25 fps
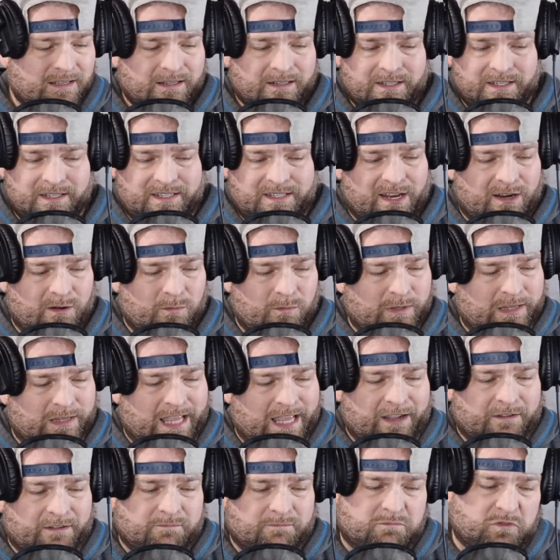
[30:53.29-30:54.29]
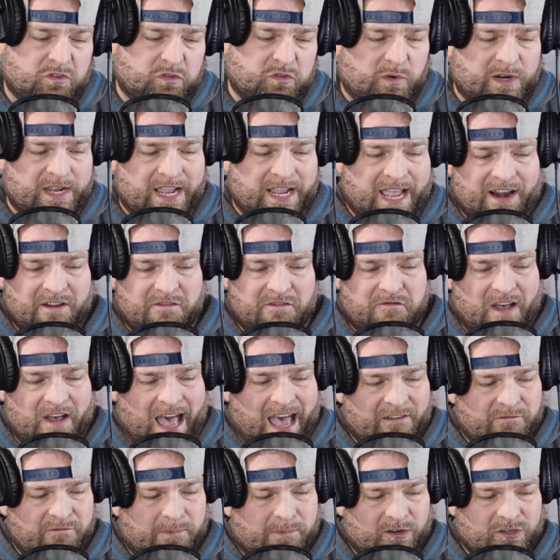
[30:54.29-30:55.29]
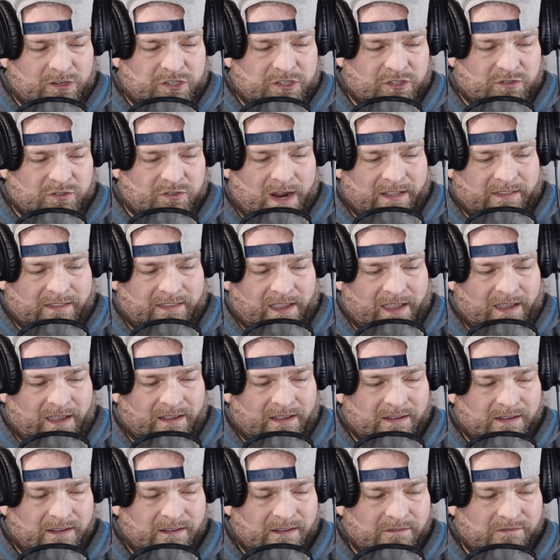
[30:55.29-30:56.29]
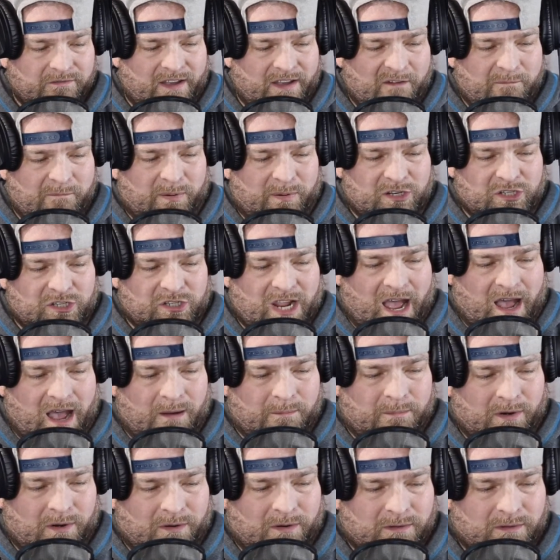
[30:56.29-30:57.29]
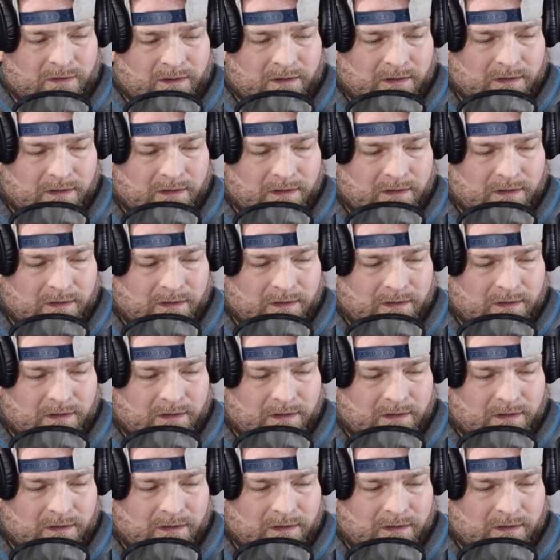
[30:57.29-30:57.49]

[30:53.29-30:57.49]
Just hit him with like 3 out of 5 punches right there. 5-punch combo.